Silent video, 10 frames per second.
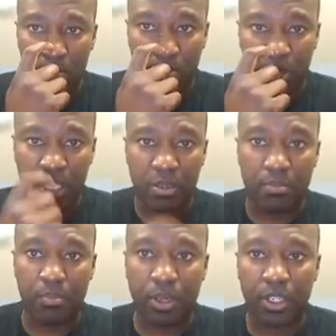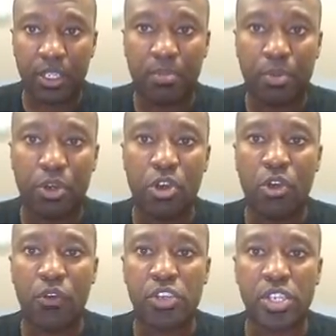body, but
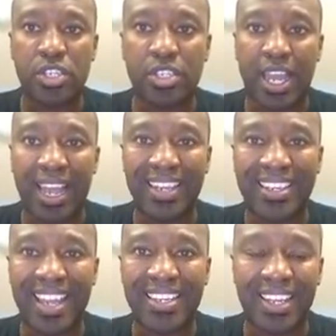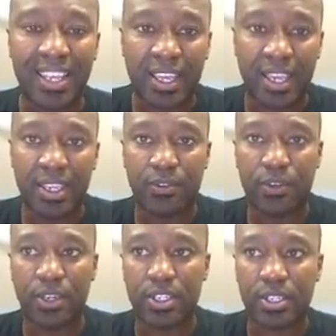nourishes and tenderly cares for
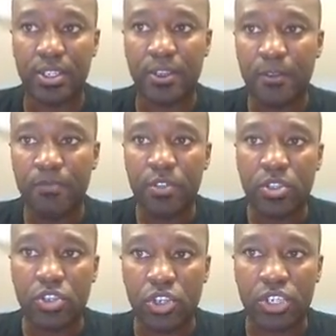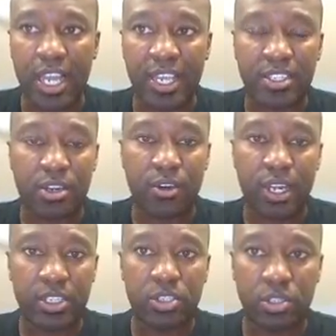it, just as
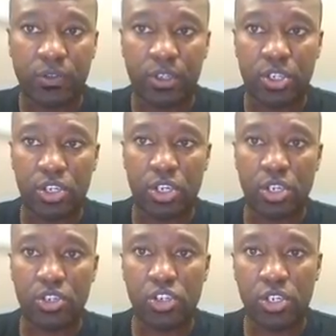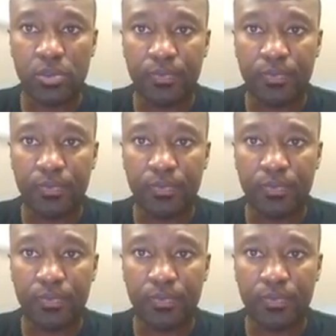Christ does for the church.